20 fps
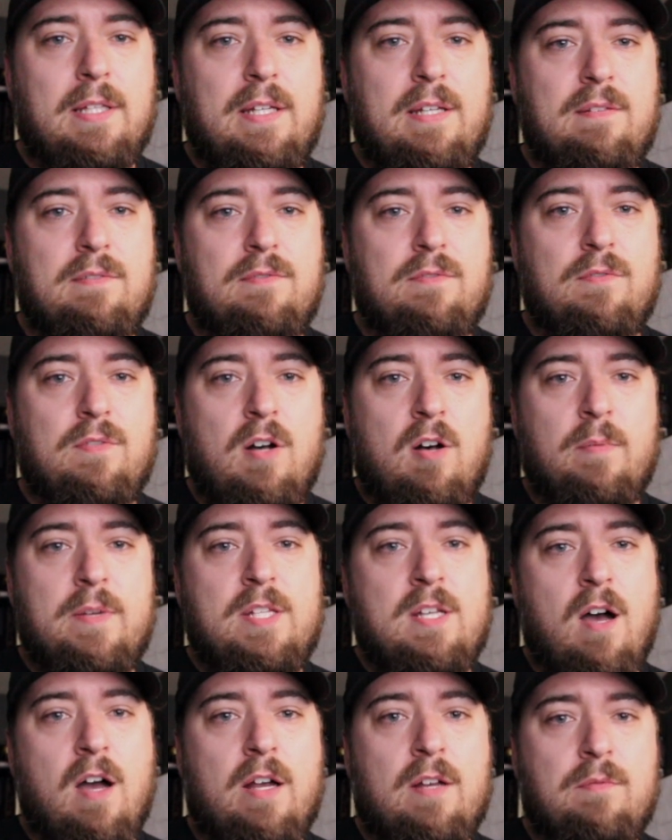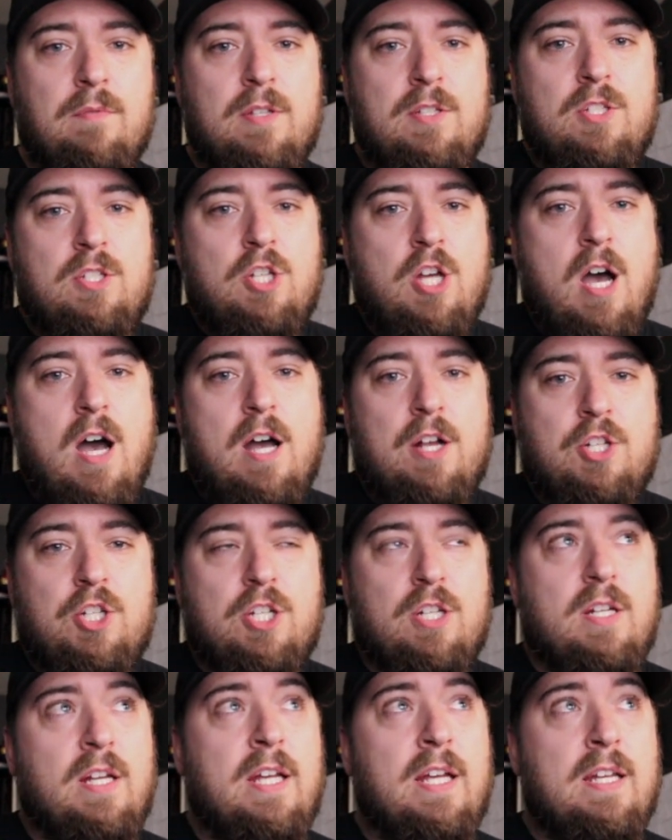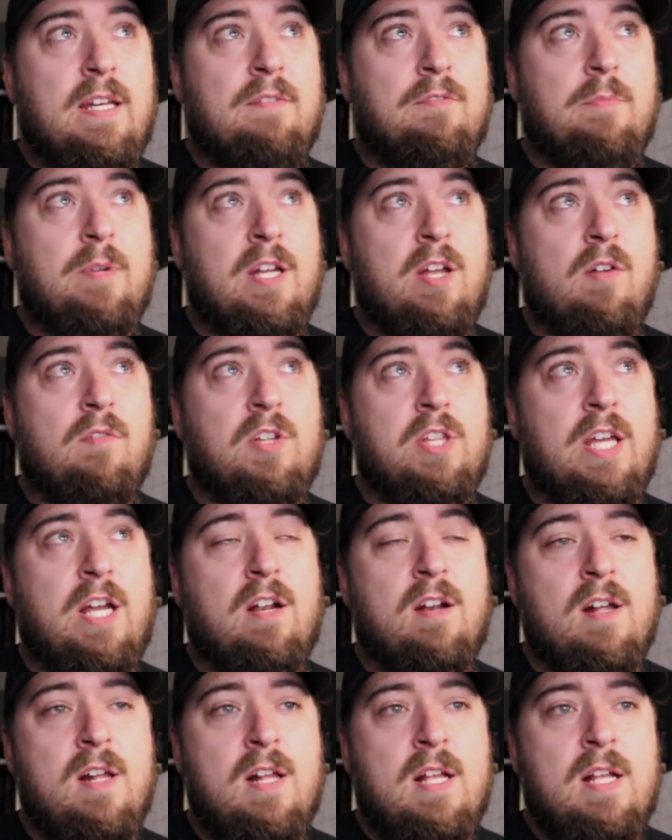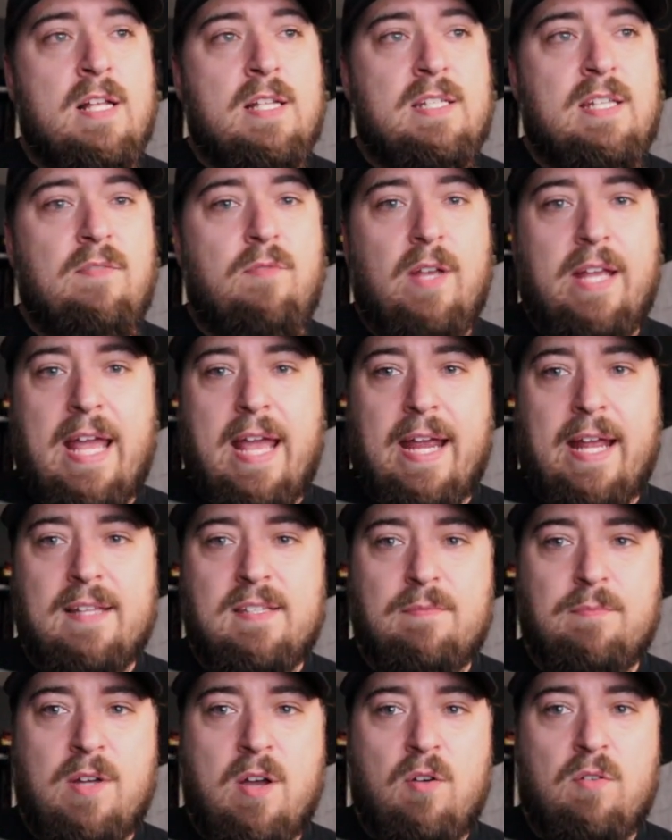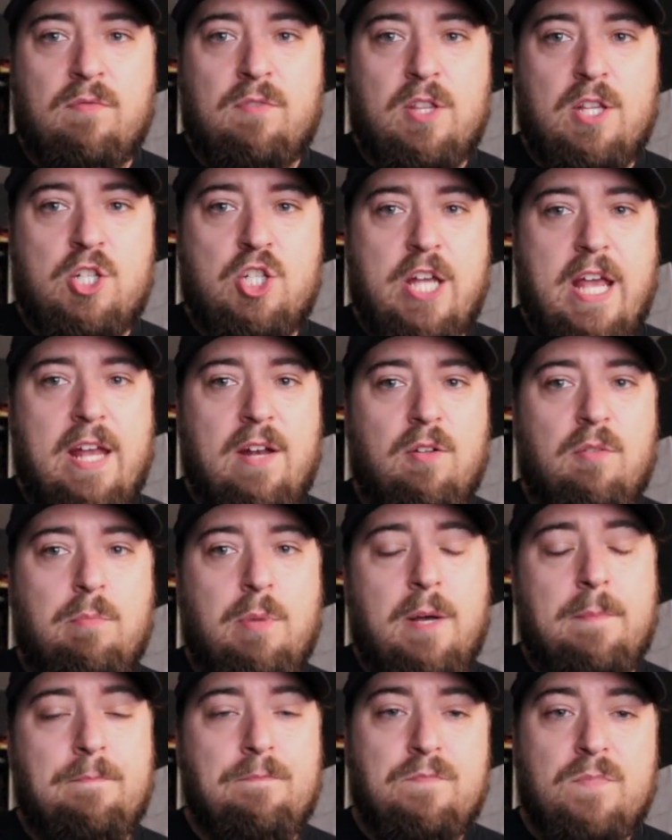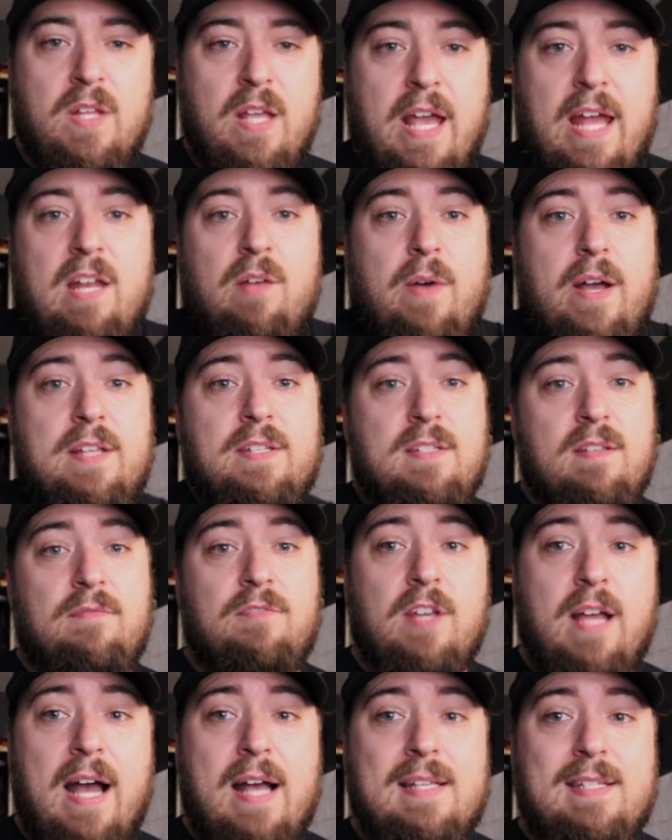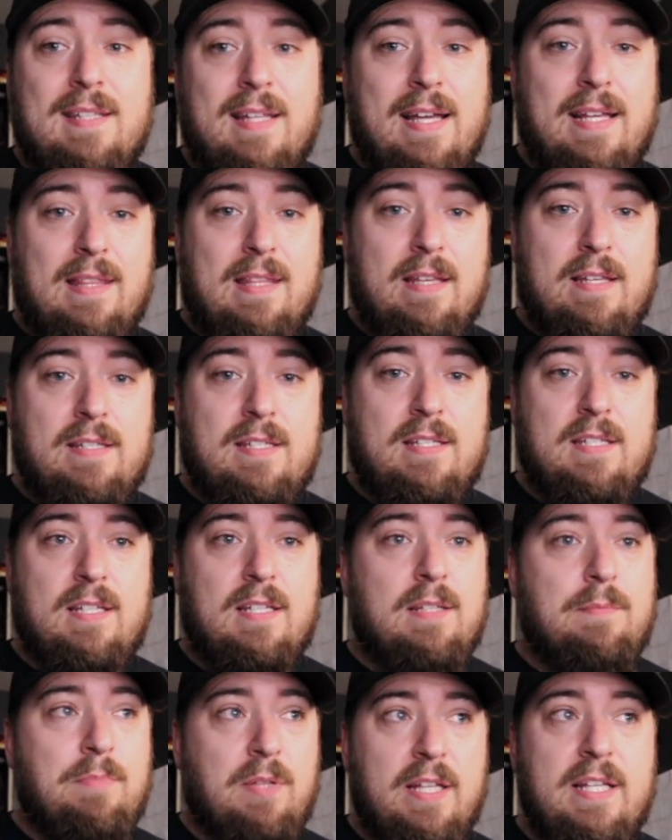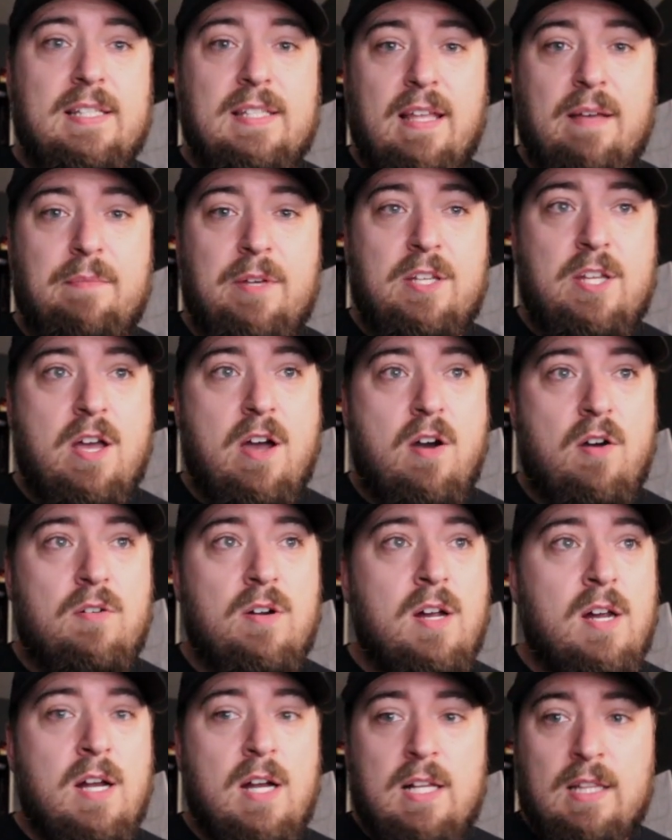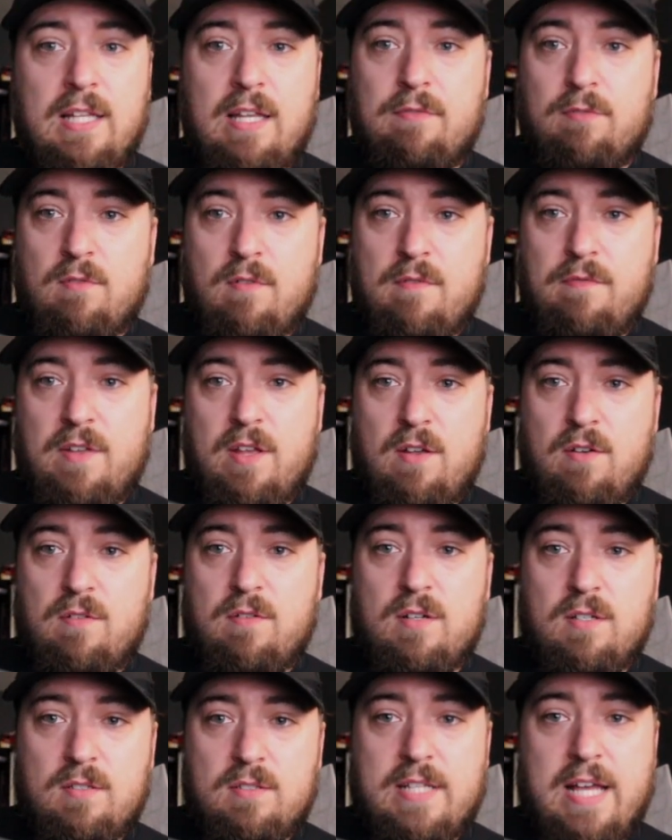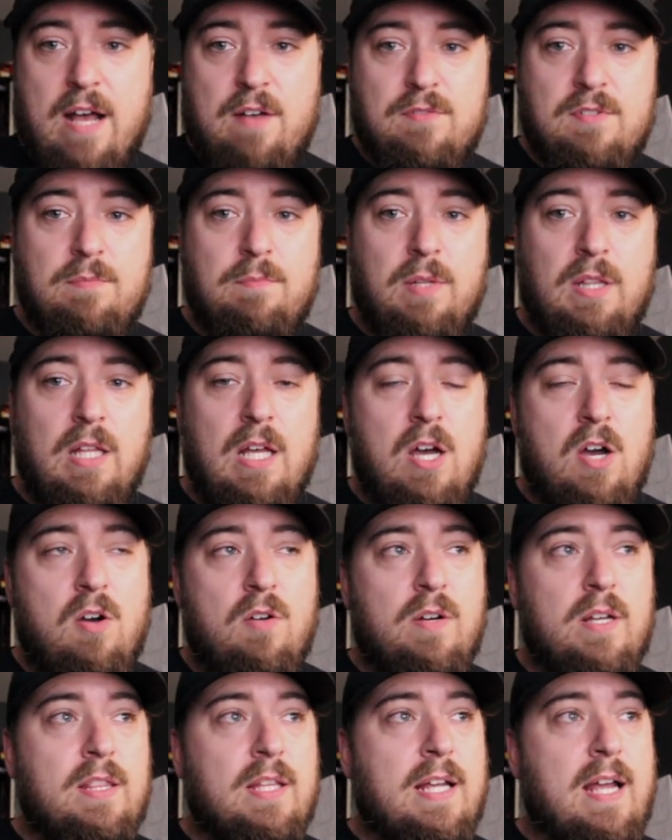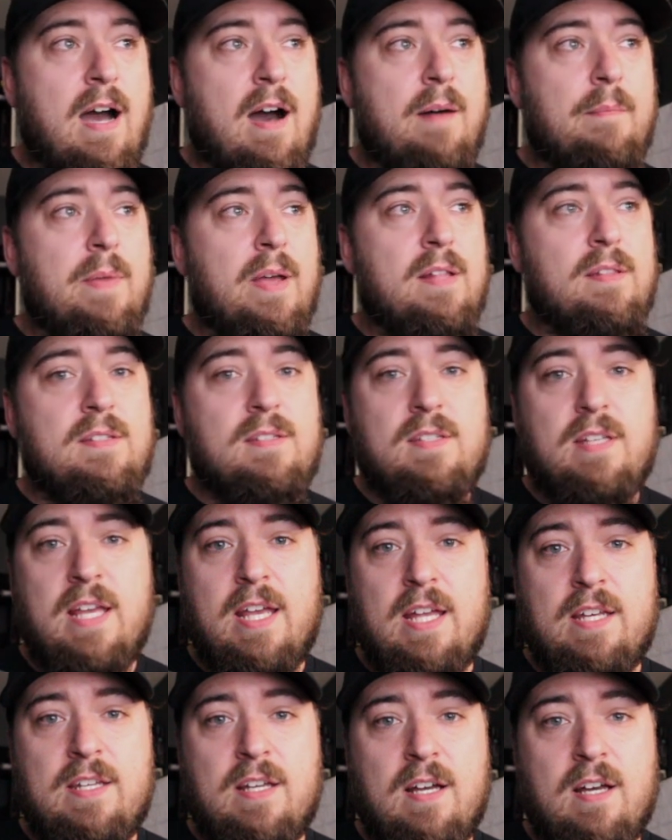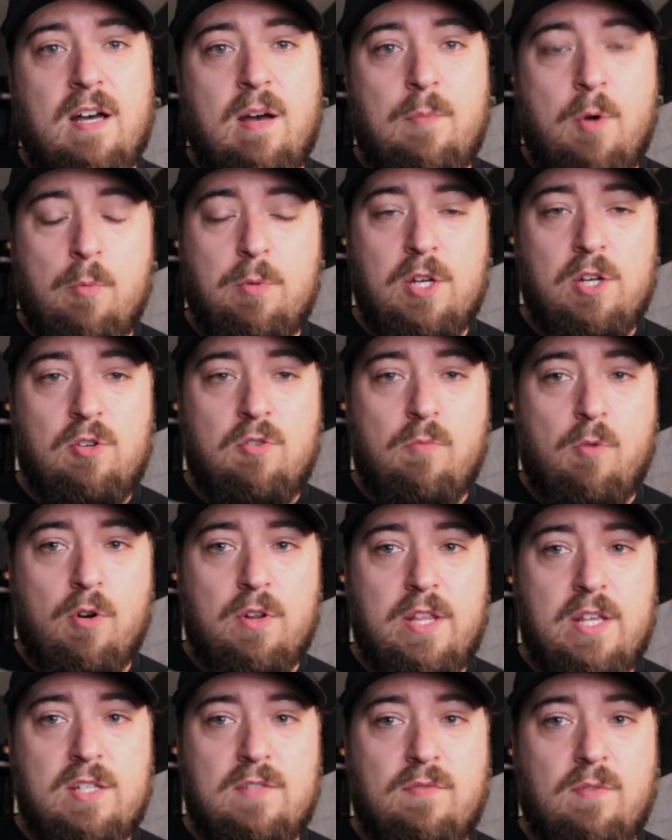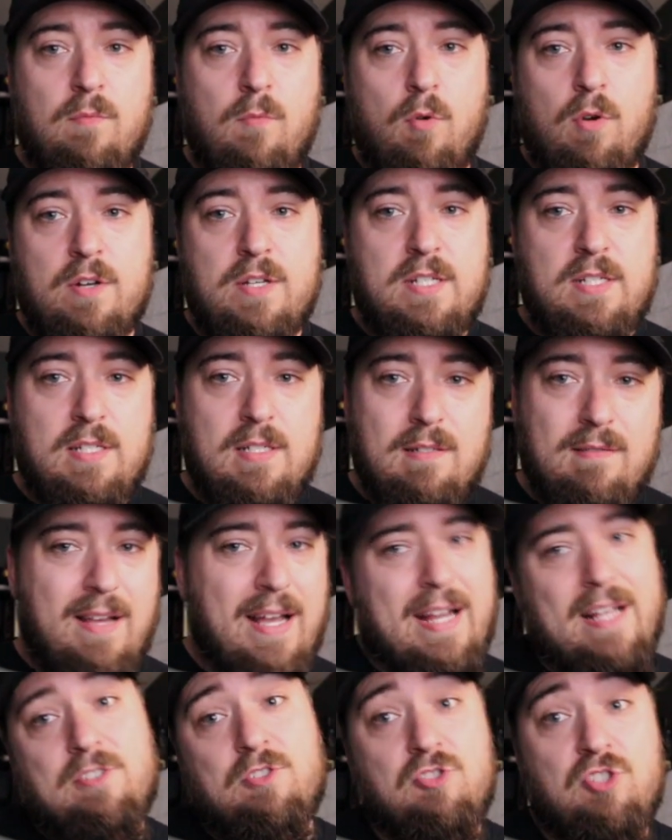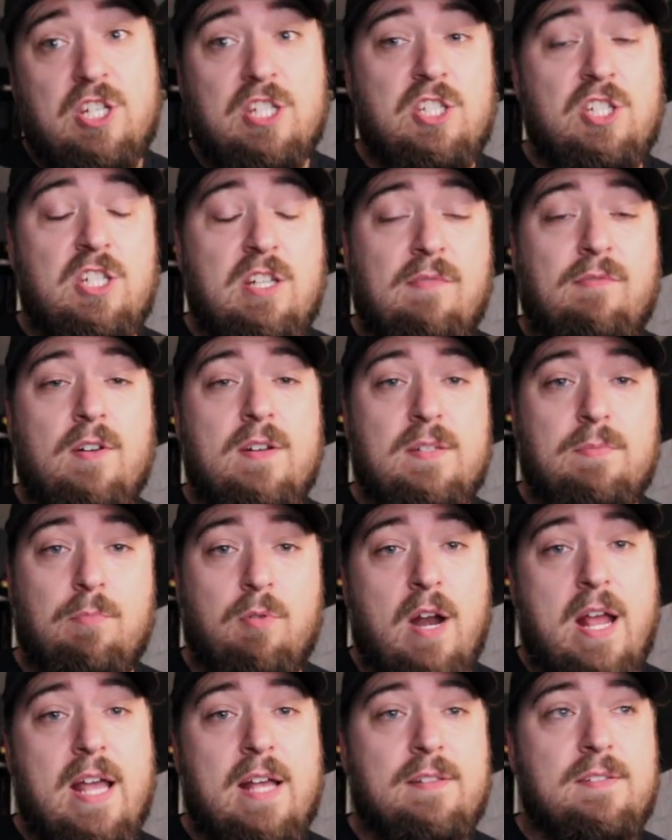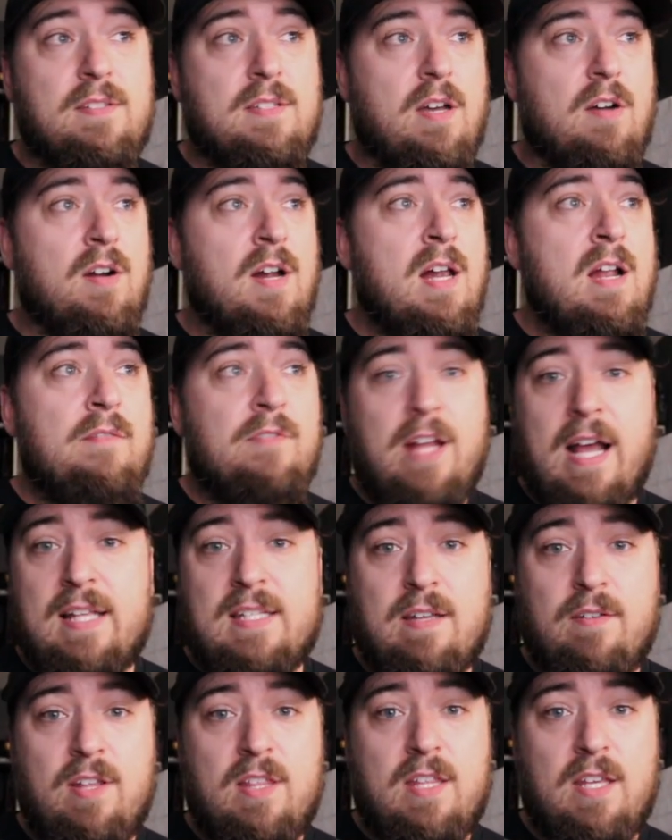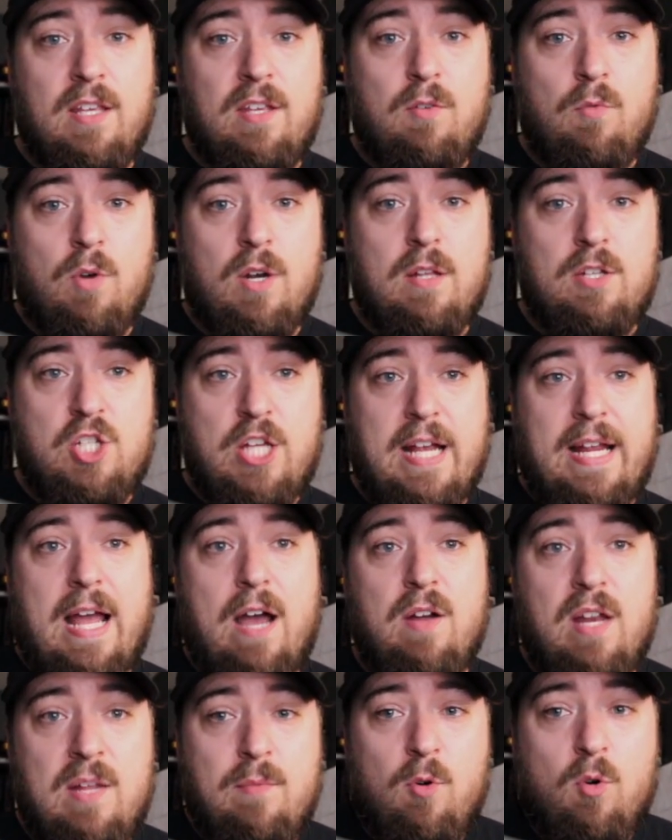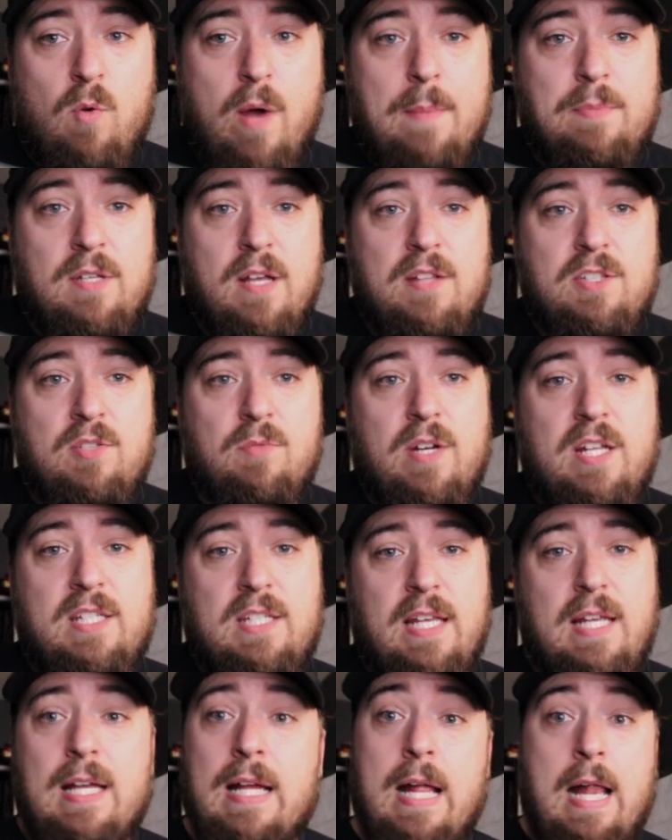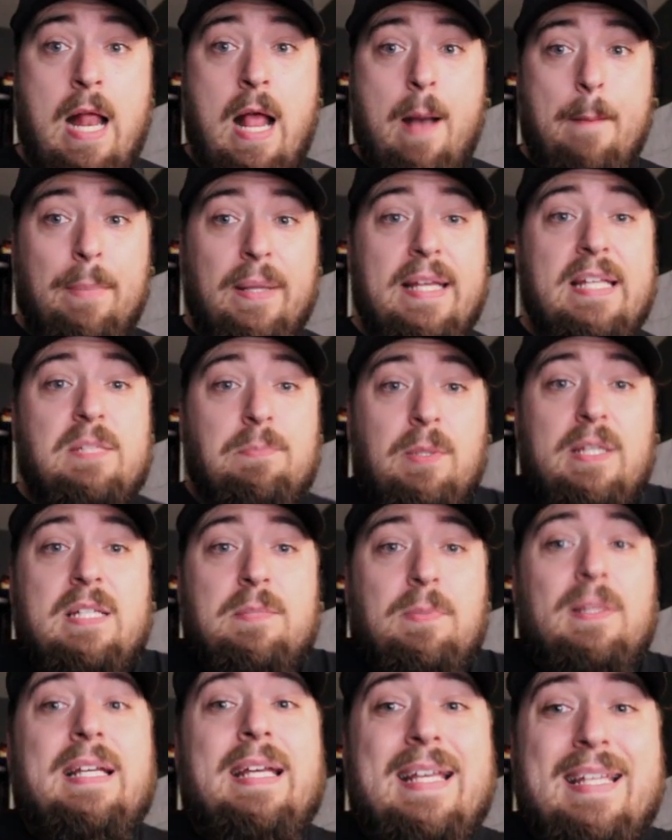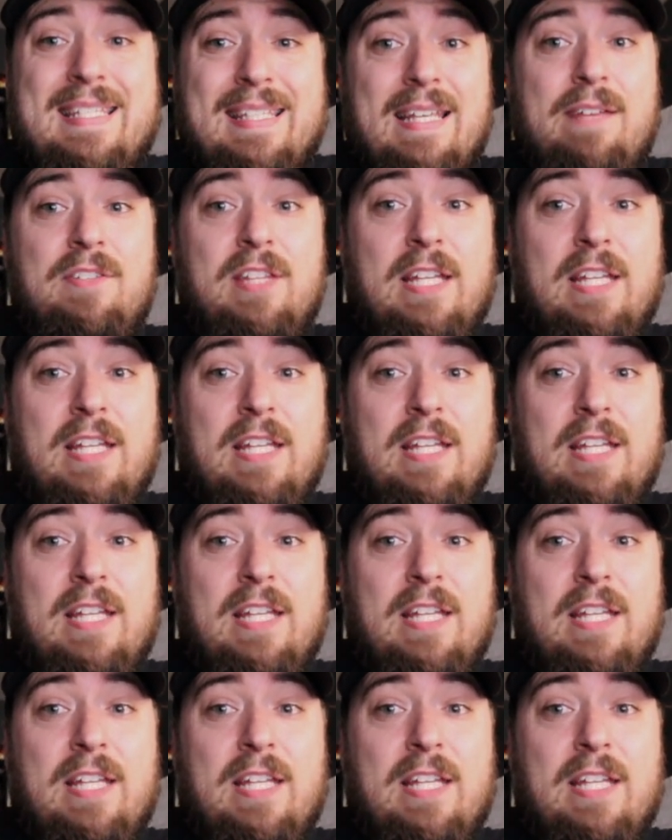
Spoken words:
believe. I'll be talking with Josh and everybody over there, see if we can't get something going for the channel. But anyways, if you guys like this, please let me know. Leave a review down below in the comments. And I'm hoping to do more of these for more, I guess, just different brands. So if you guys have anything you want to check out, any more websites you want to see, please, please, please